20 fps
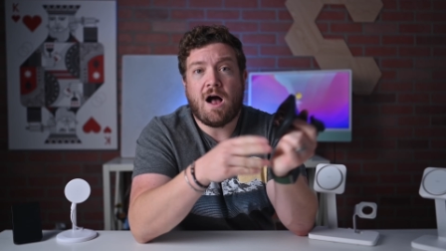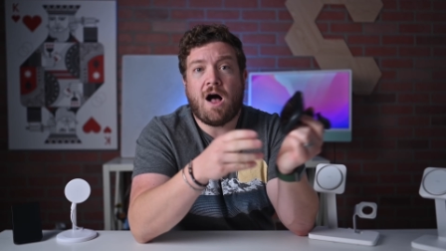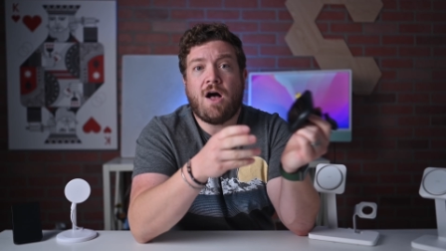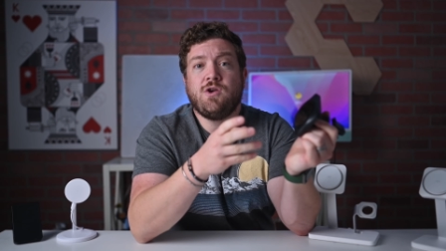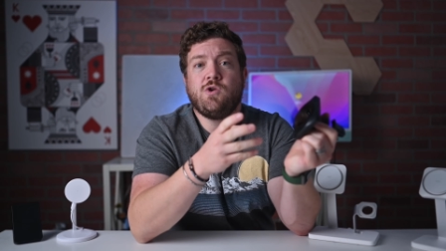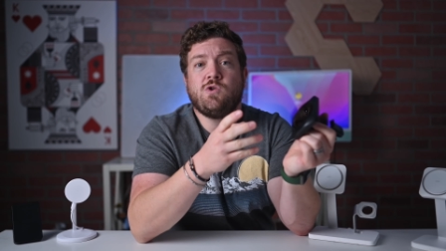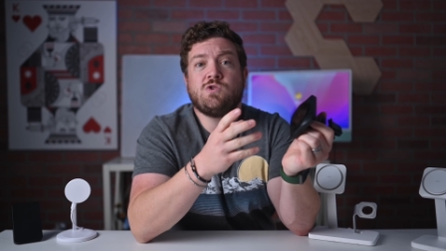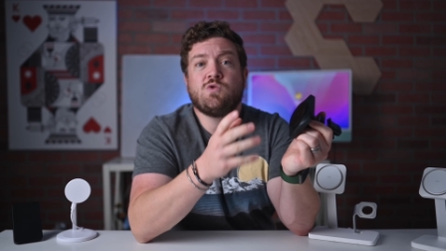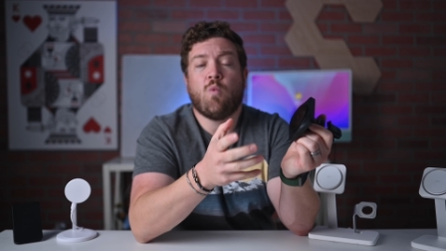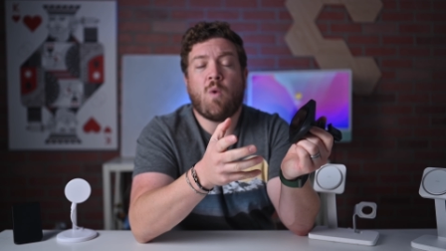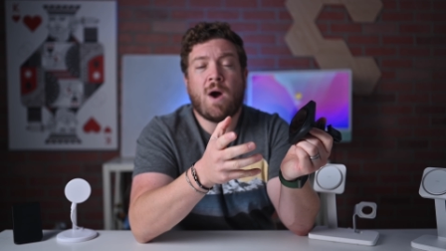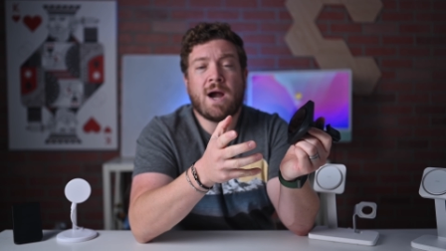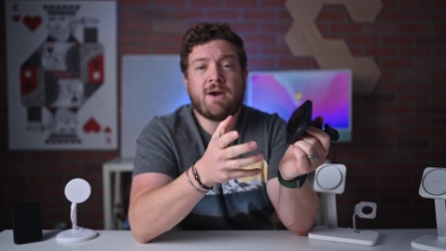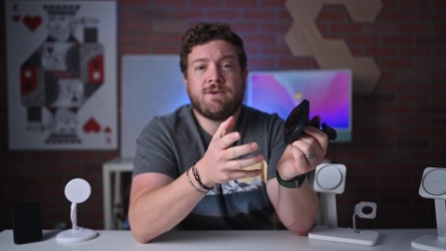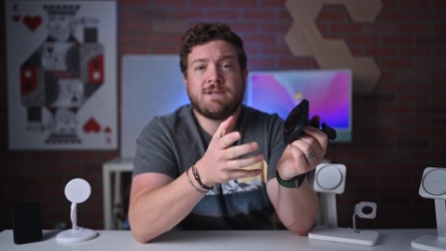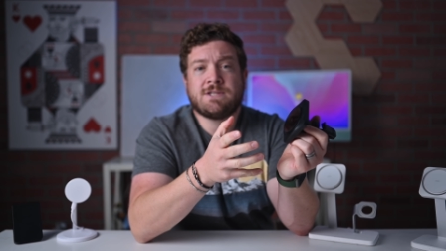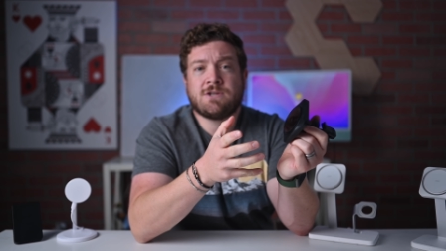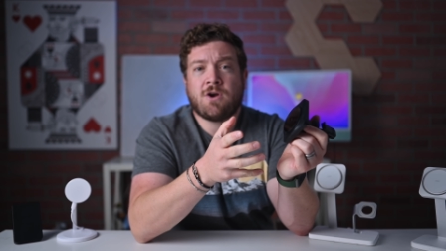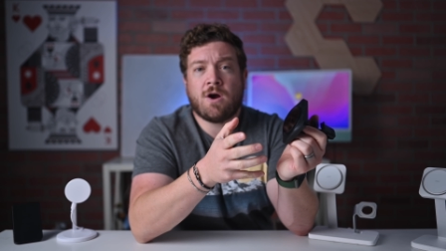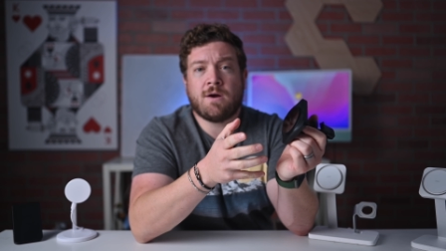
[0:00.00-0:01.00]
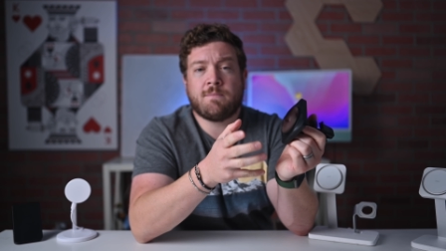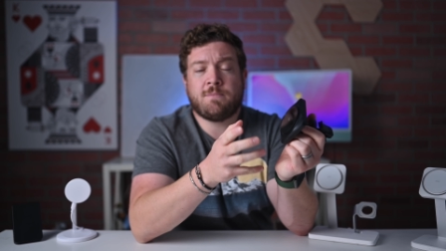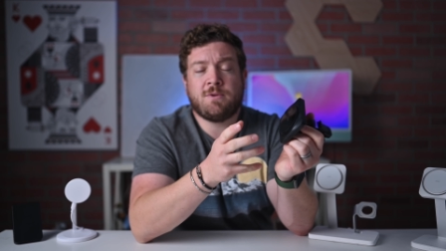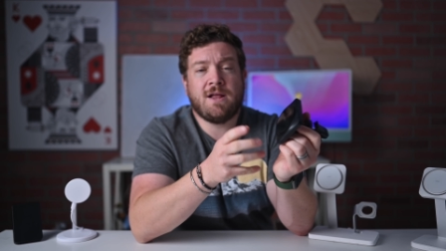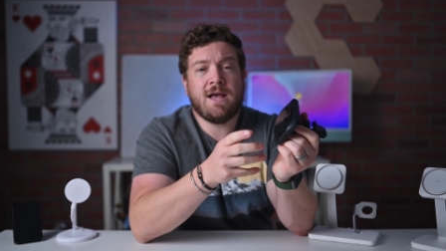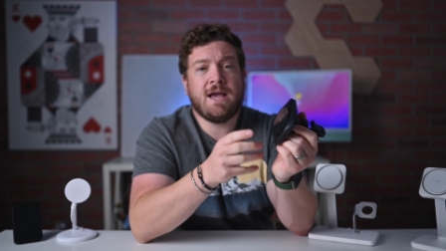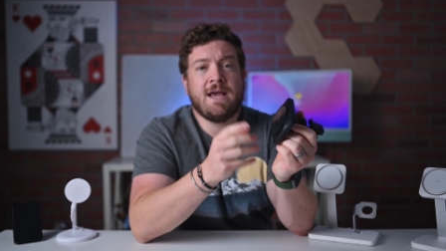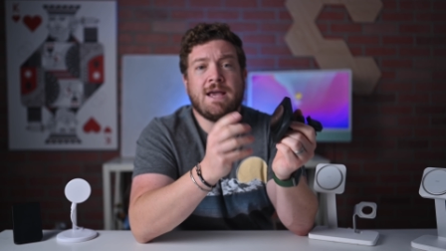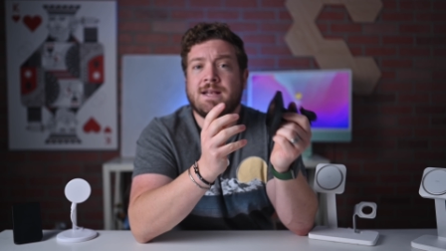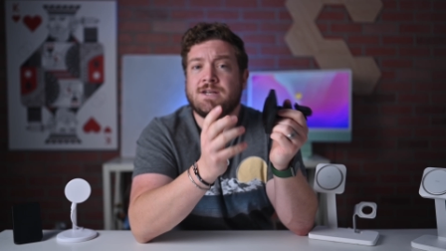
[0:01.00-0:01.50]
I'll use wireless
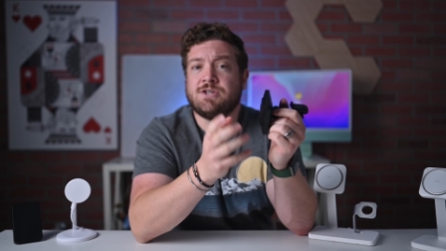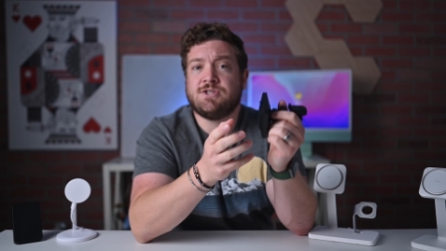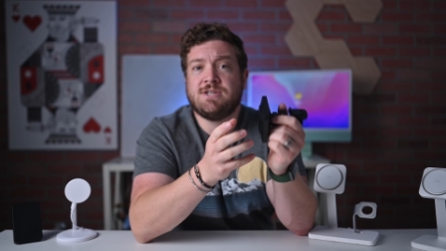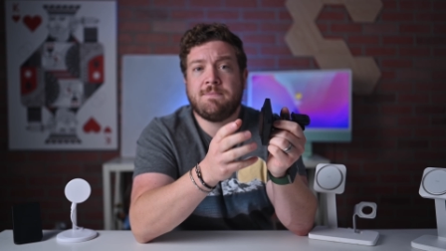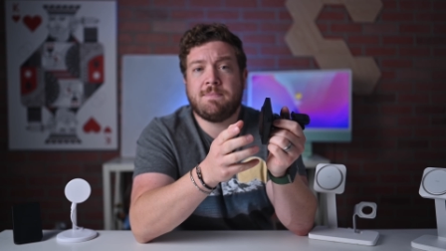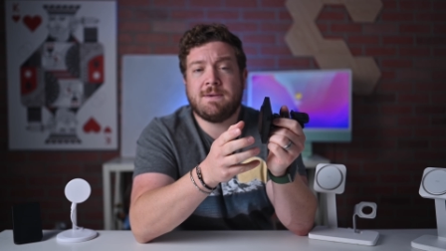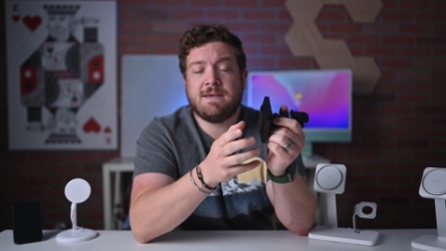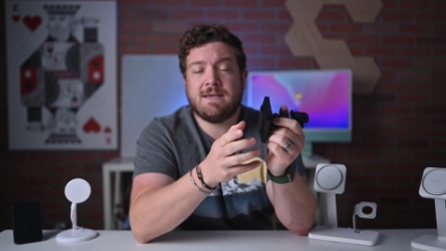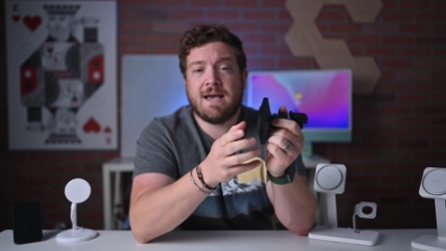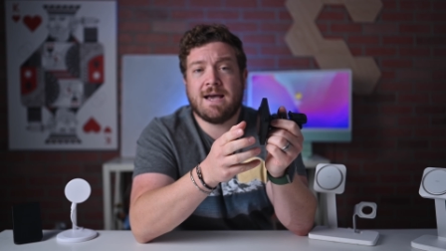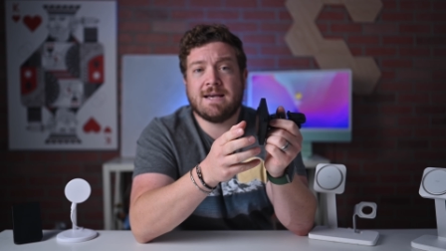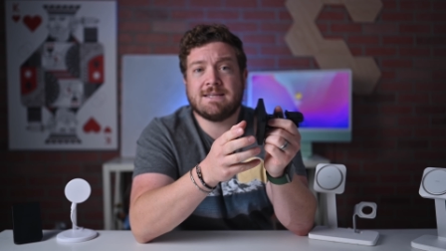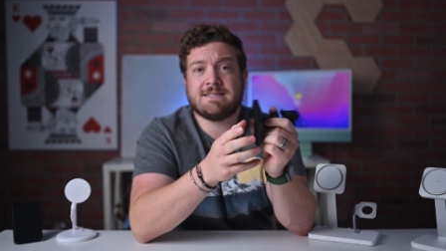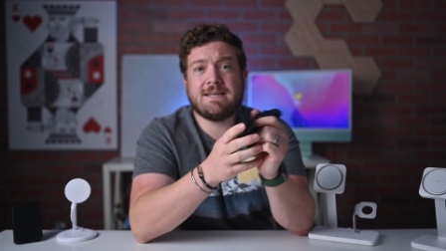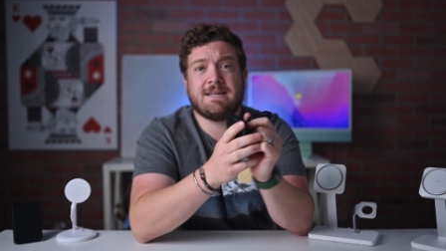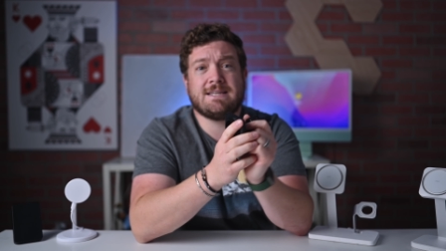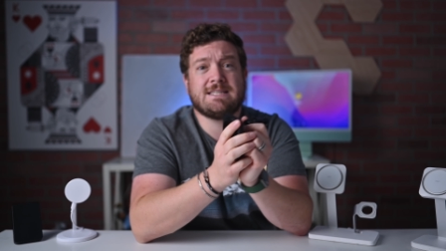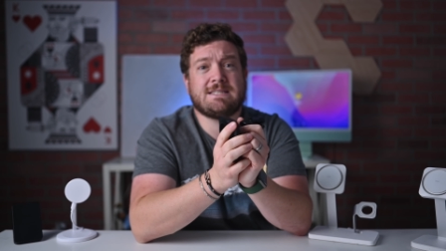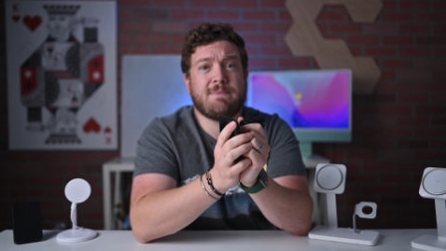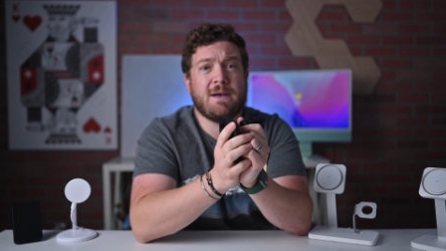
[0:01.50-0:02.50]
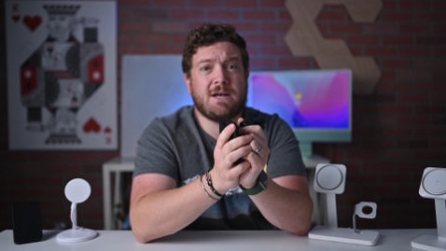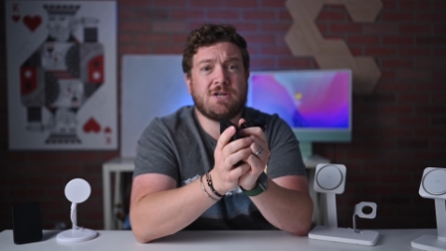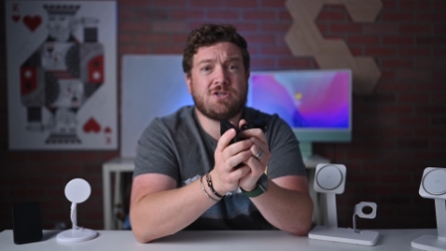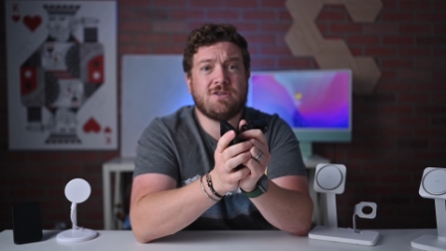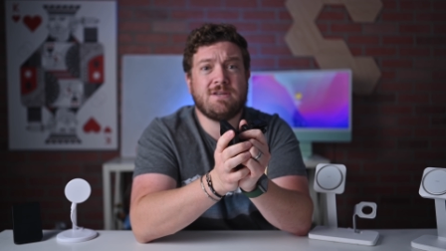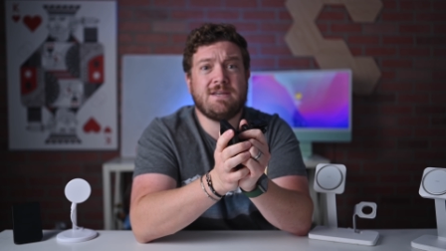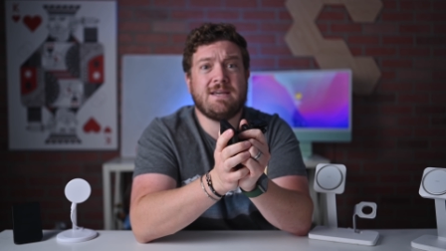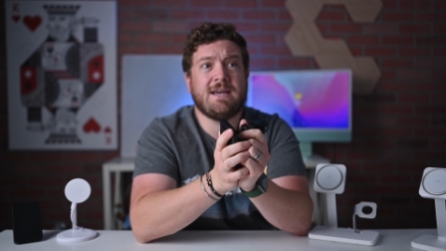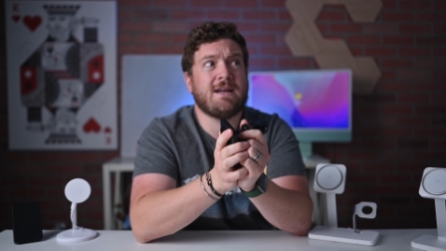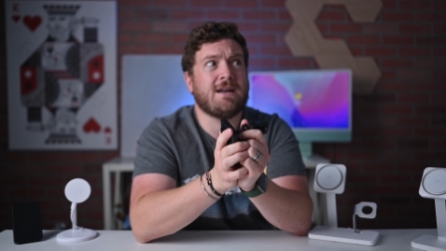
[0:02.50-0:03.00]
CarPlay and GPS, and
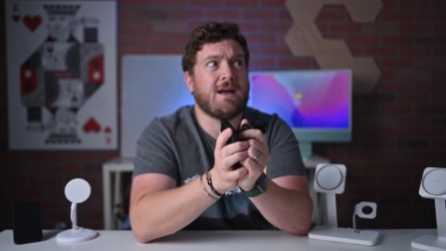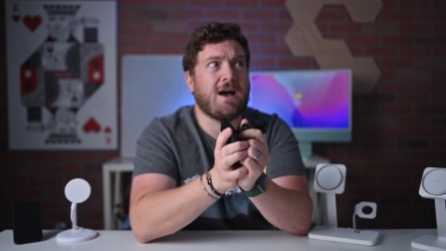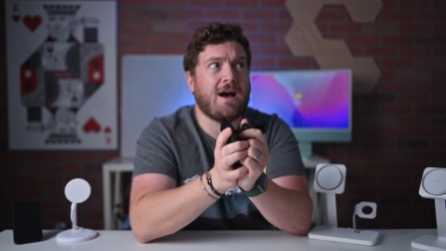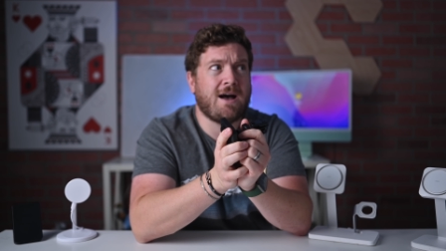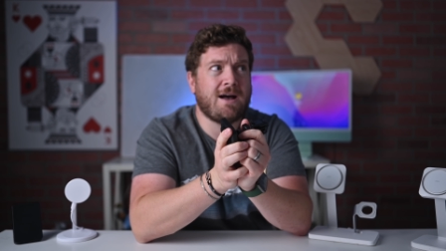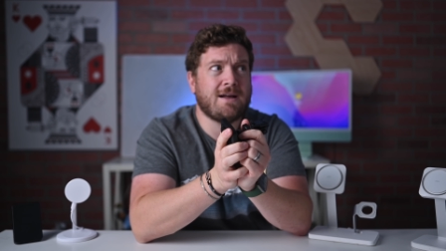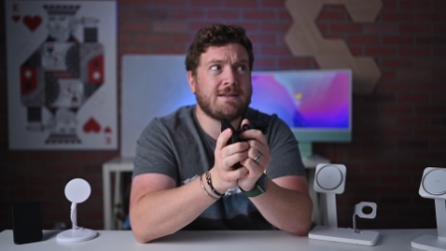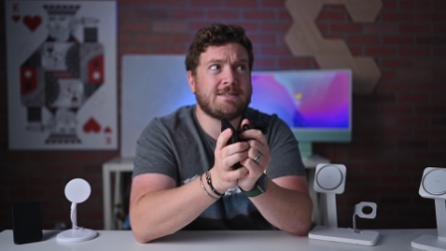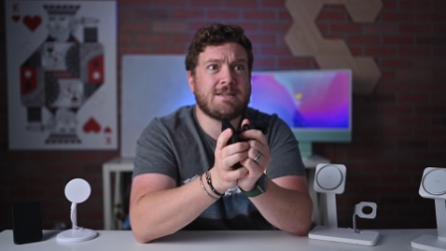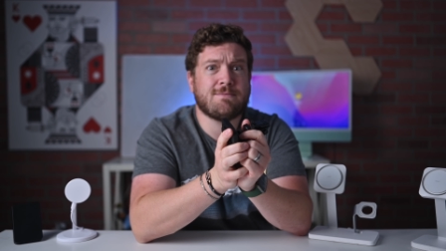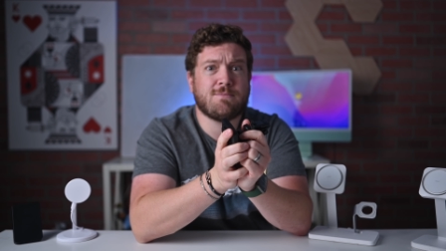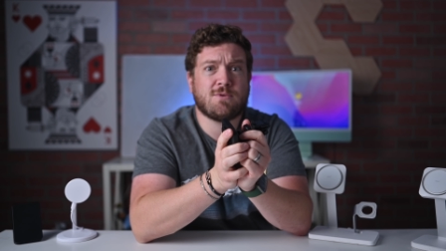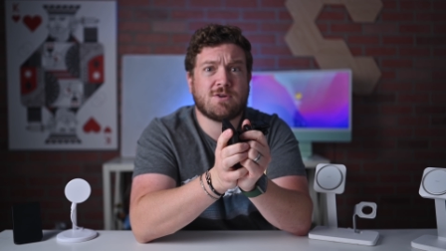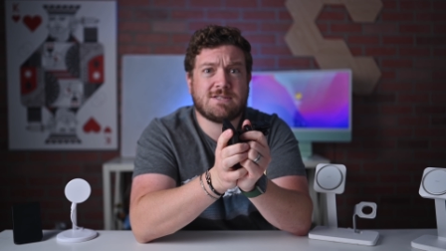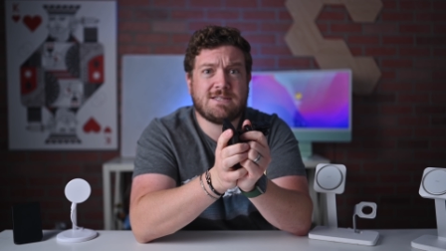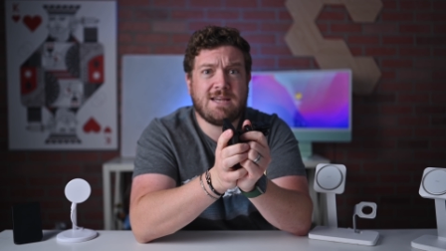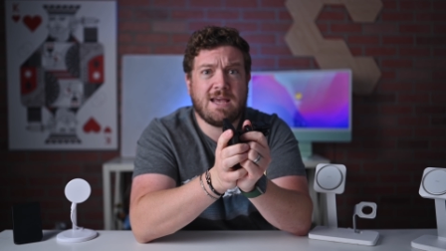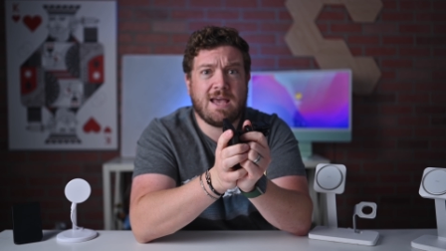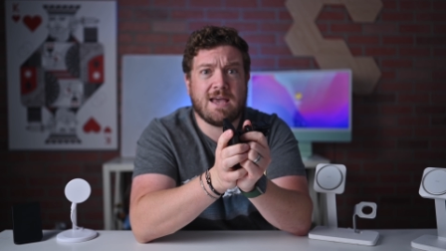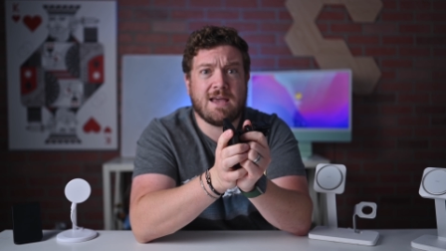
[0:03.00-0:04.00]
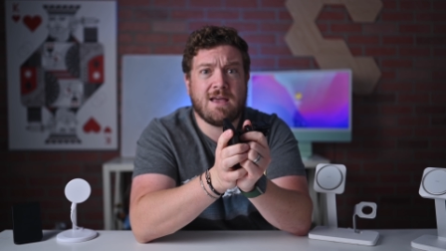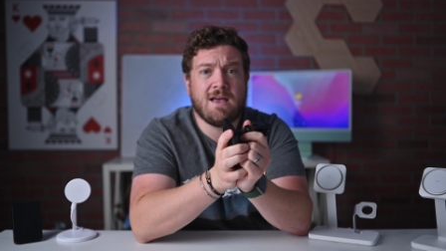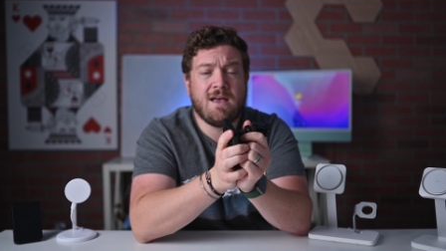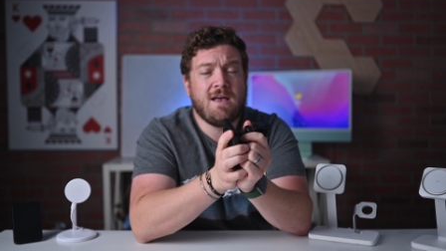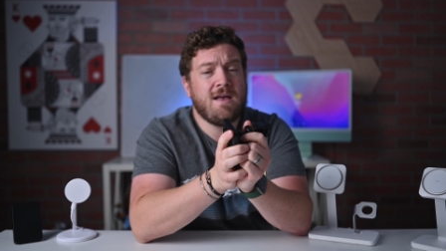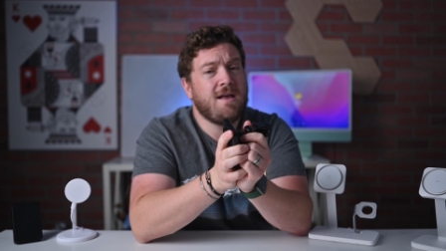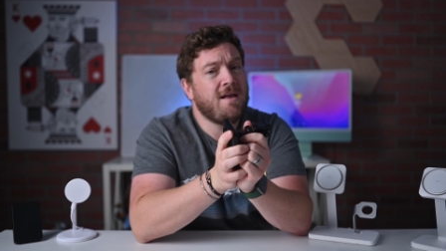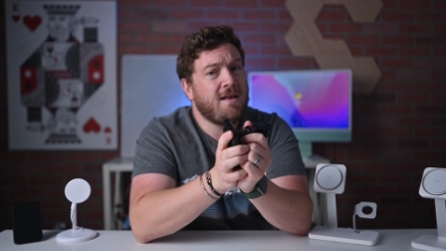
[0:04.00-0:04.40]
especially on a hot summer's day,